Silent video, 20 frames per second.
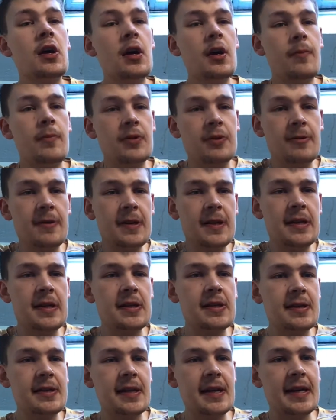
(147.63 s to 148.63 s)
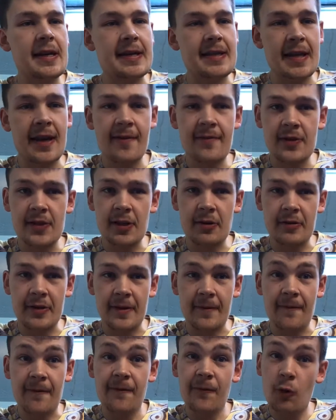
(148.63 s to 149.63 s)
between these sides have resulted
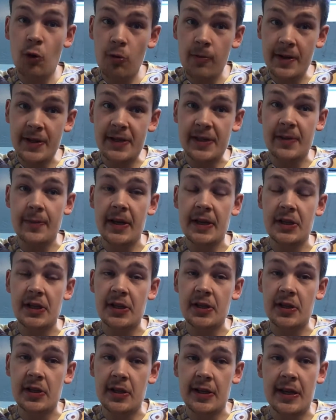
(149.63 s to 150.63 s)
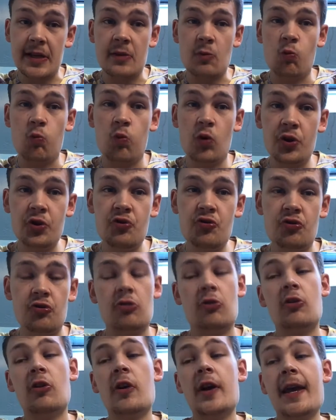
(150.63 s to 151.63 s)
in 4 wins to Manchester United, 1
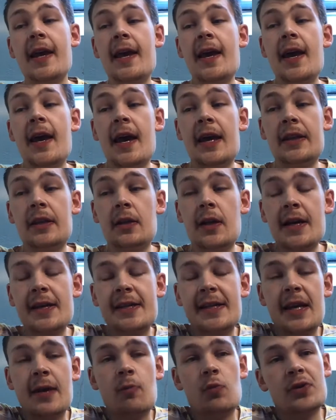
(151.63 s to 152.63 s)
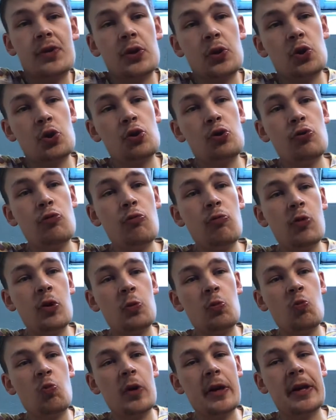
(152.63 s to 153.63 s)
draw, and the last game was a
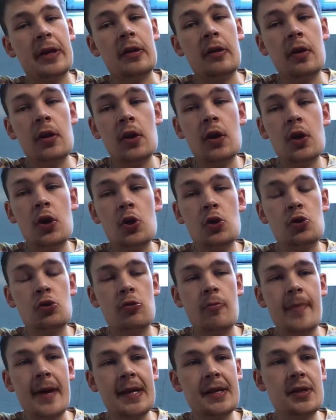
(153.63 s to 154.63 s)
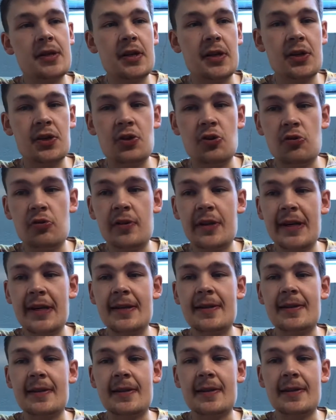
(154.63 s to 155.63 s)
2-1 win to Manchester
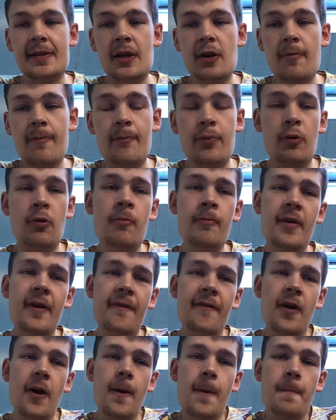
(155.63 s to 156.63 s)
United. Now Bournemouth,